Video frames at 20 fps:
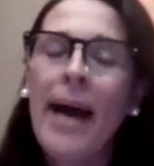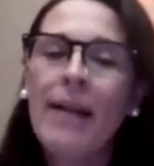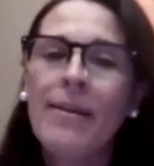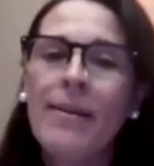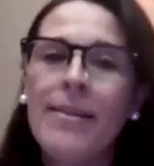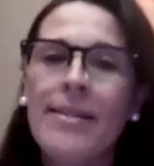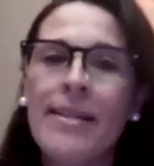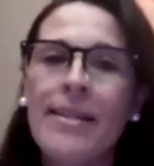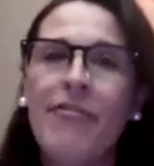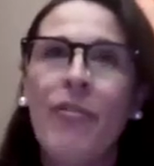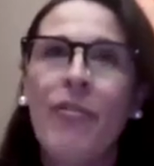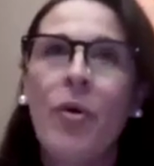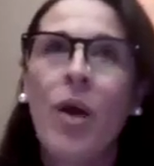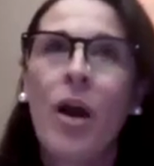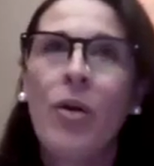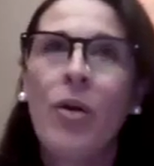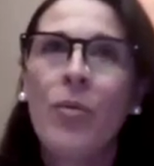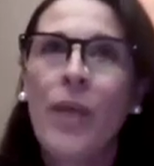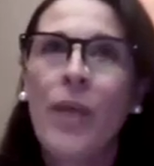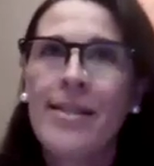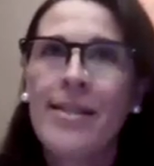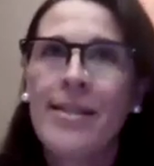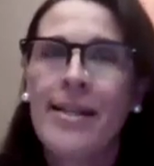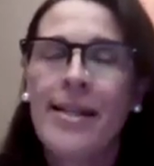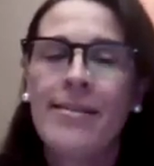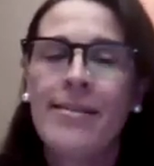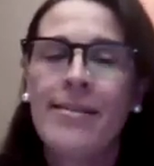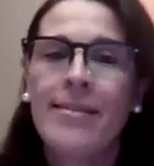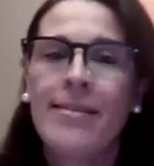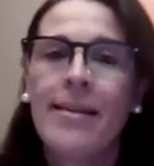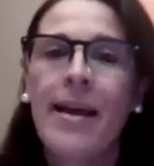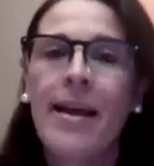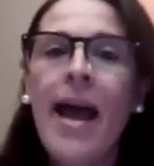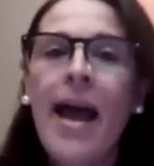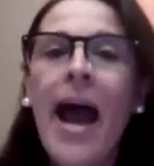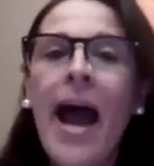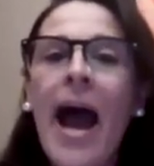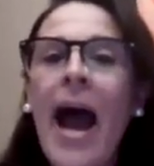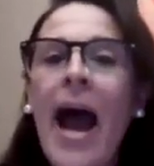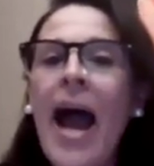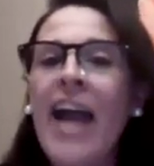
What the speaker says: policy for our residents.